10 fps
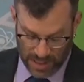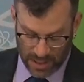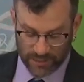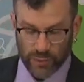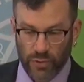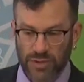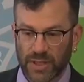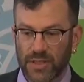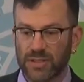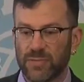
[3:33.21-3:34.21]
And of course, it
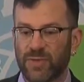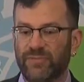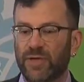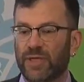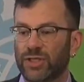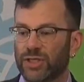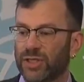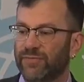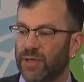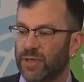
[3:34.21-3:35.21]
has to be financially
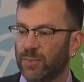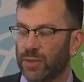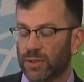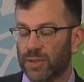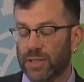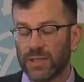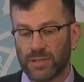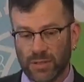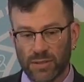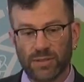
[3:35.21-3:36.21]
viable.
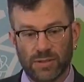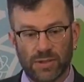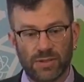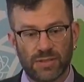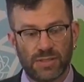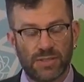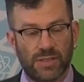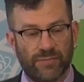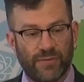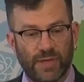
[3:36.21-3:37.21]
So that there is
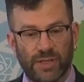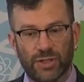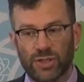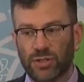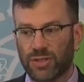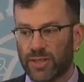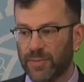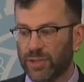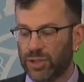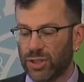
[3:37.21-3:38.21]
a financial
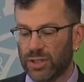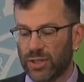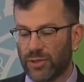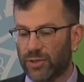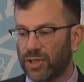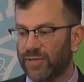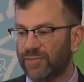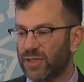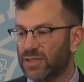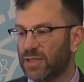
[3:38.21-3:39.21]
dimension. And the 3 of
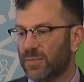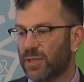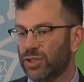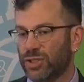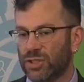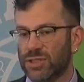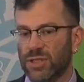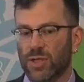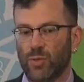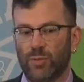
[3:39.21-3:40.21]
these dimensions
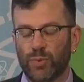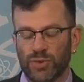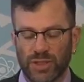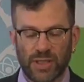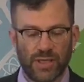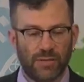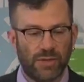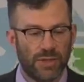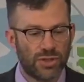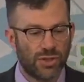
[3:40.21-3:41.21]
we put together
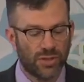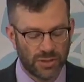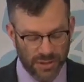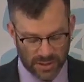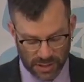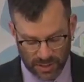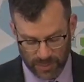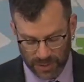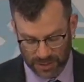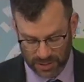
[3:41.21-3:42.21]
in a strong
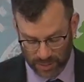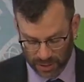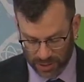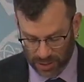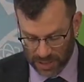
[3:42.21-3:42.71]
sustainability model.